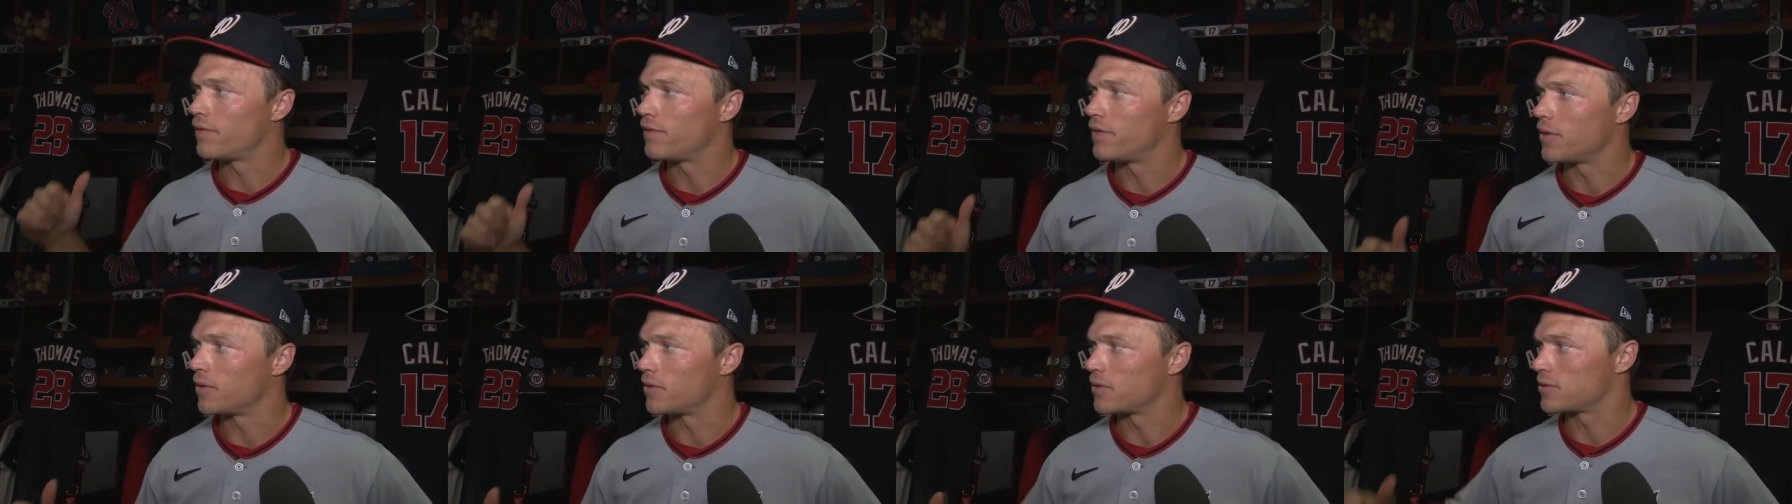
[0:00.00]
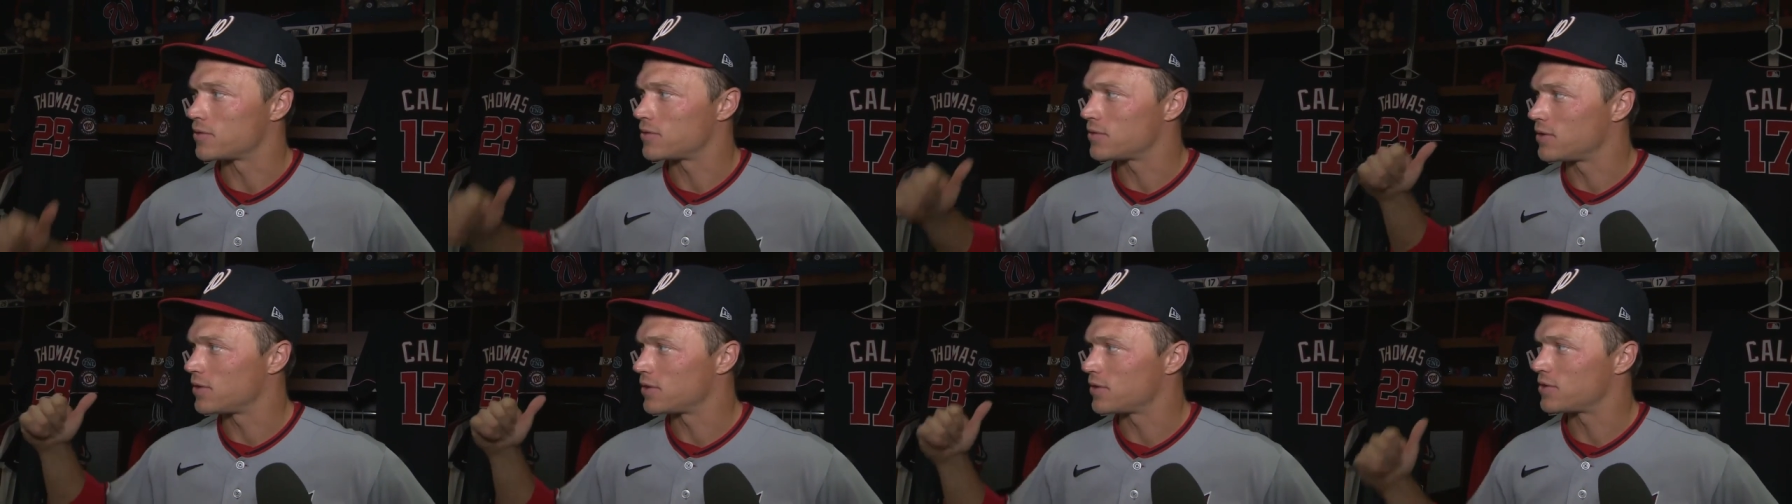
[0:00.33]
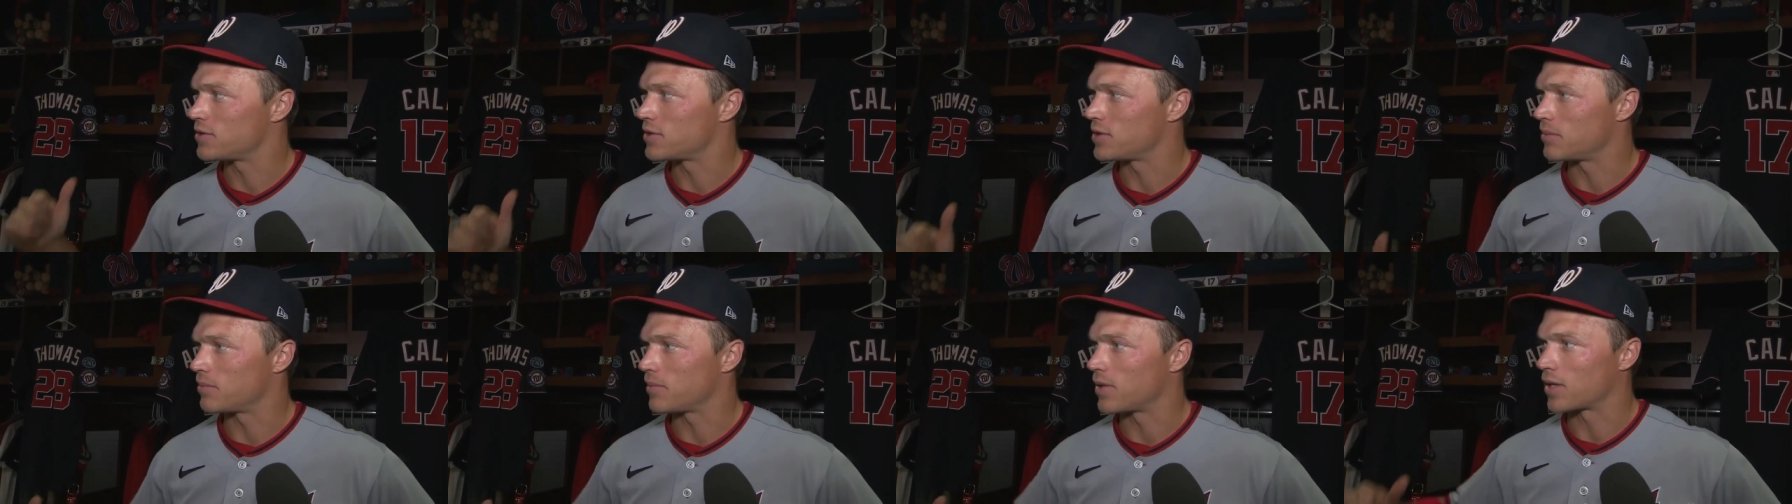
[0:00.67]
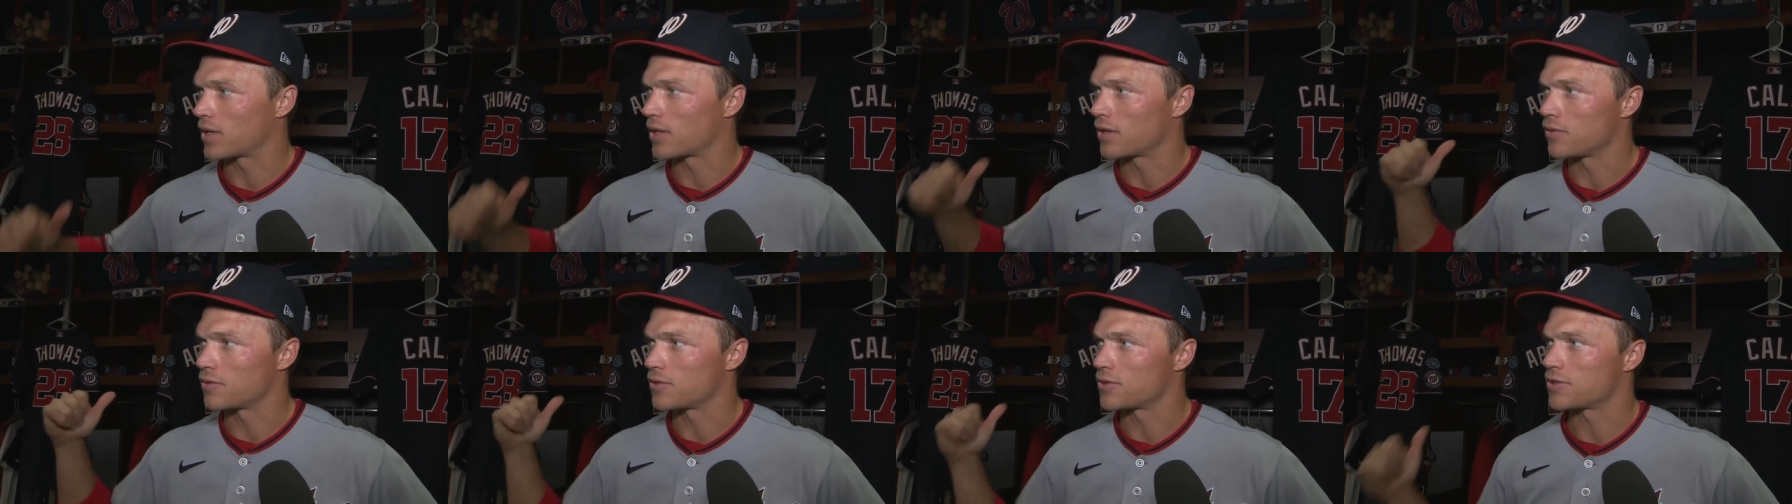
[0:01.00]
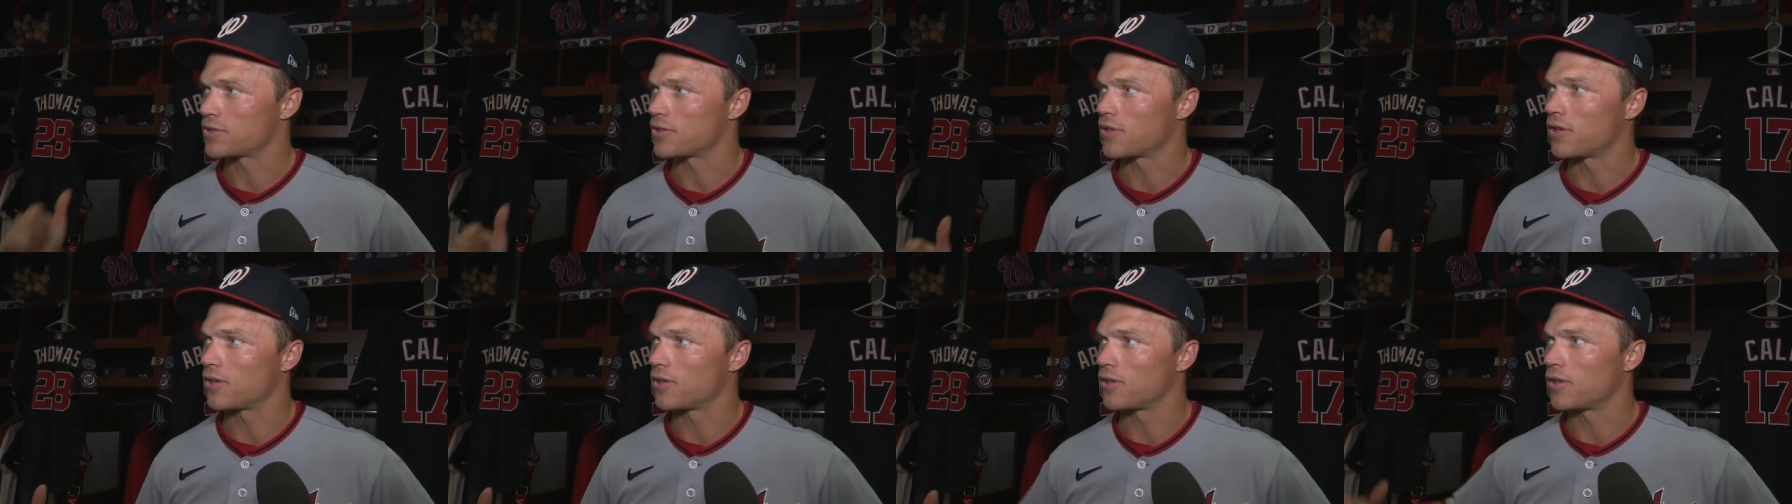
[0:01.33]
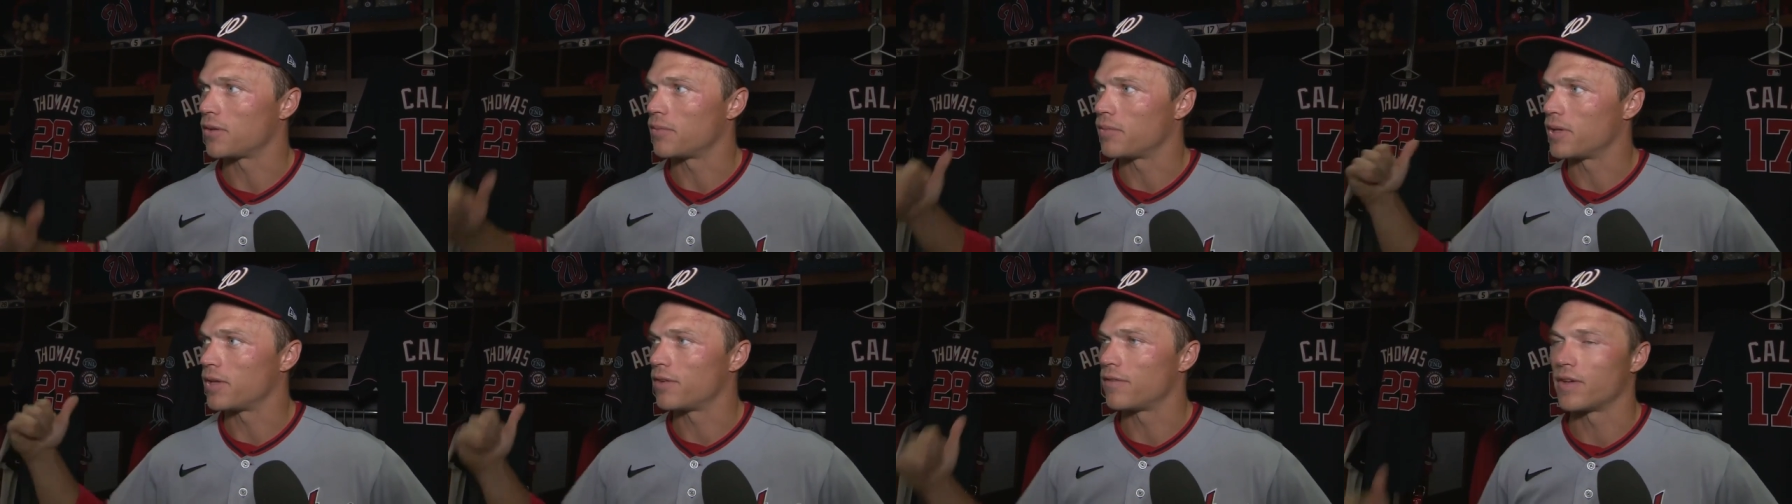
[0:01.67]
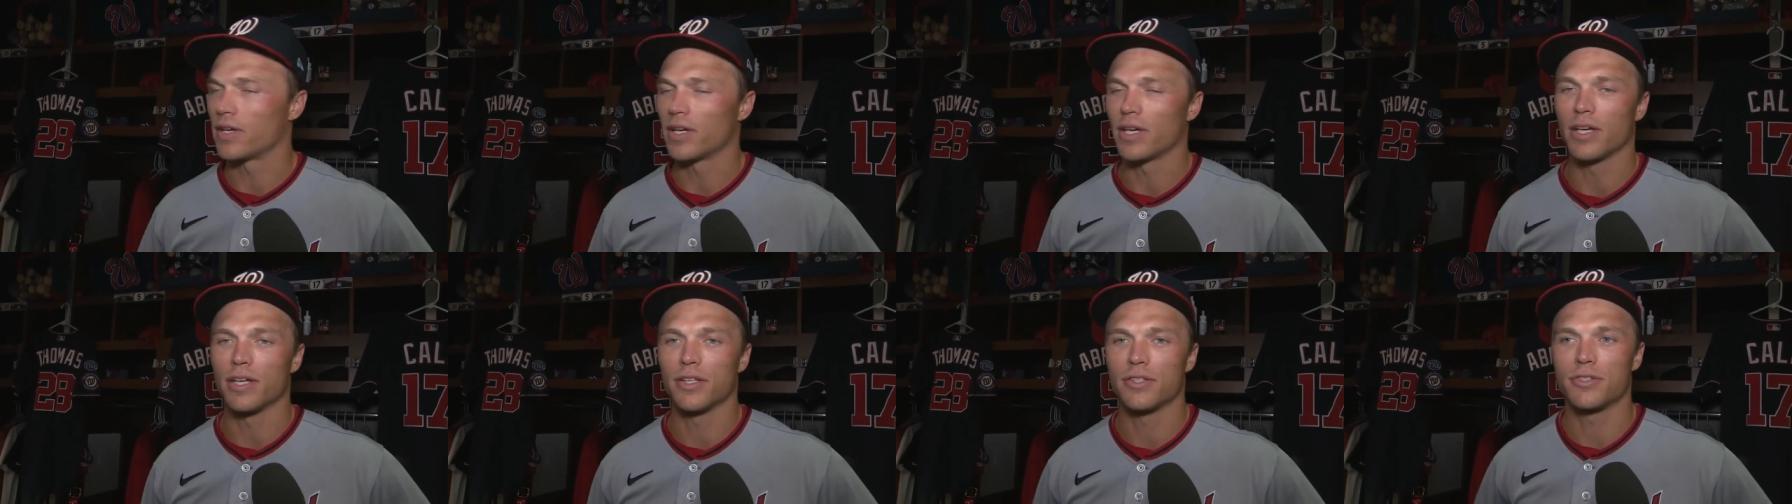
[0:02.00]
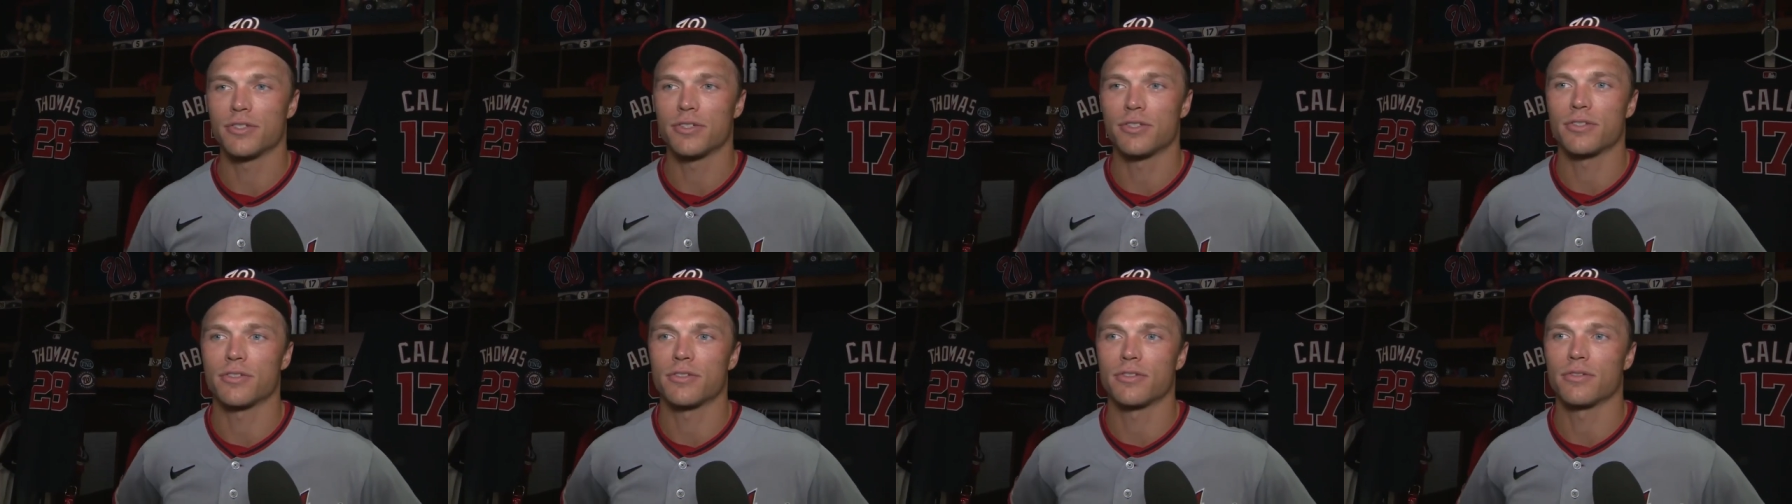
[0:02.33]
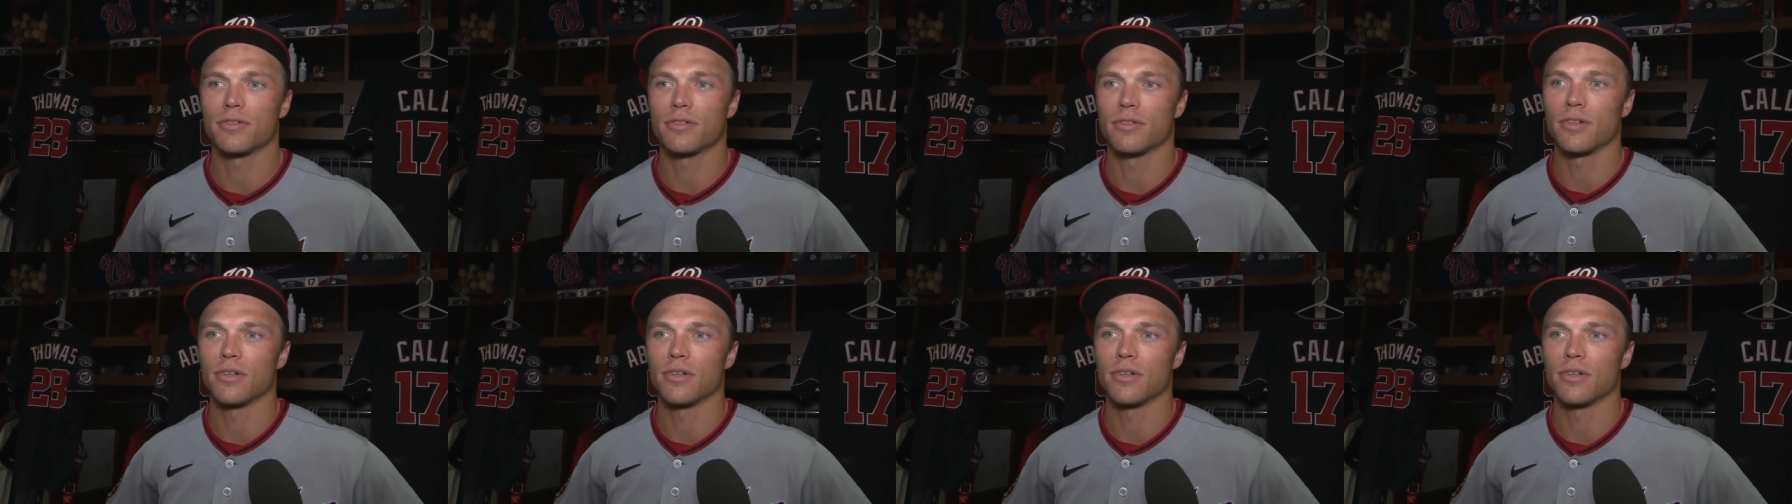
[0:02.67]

If there was, it seemed like there was just a little bit of a hitch.